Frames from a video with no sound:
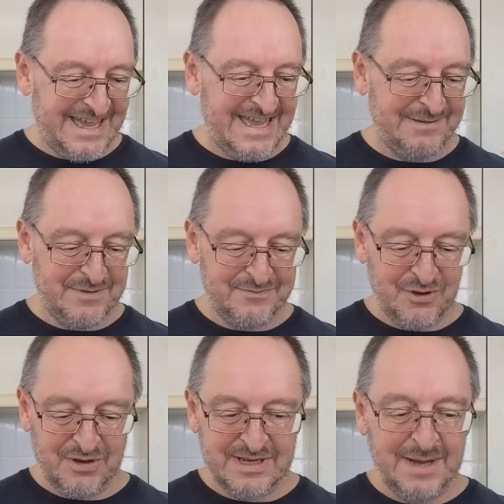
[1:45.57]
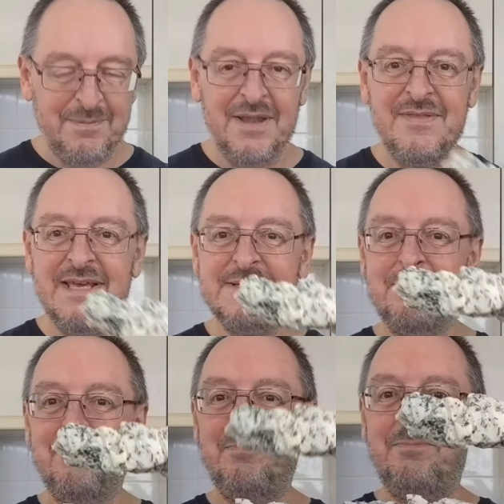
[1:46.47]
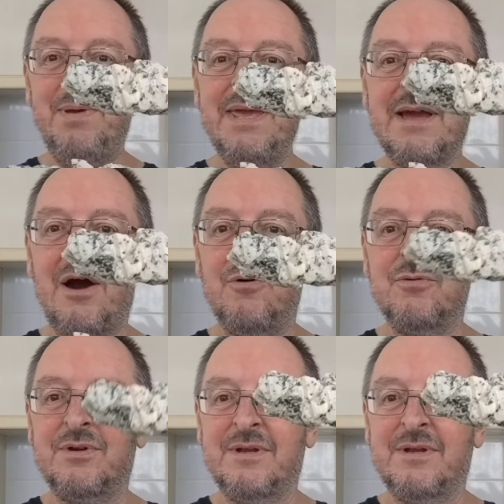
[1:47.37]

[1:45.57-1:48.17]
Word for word: and we've got a couple of these big old